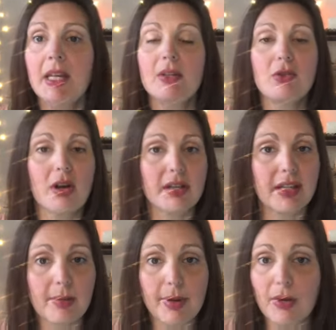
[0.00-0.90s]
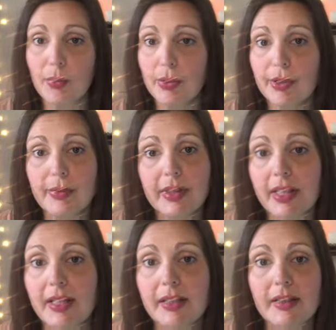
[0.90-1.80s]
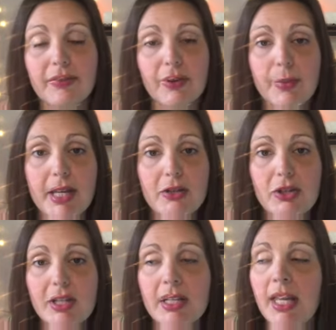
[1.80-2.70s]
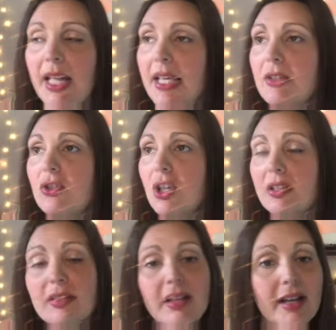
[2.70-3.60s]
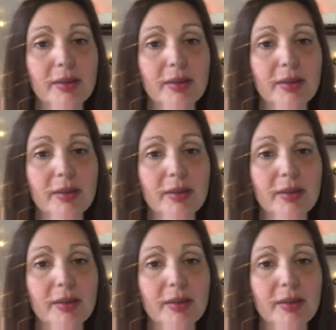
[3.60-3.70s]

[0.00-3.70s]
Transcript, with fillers: talking about work-related information, just not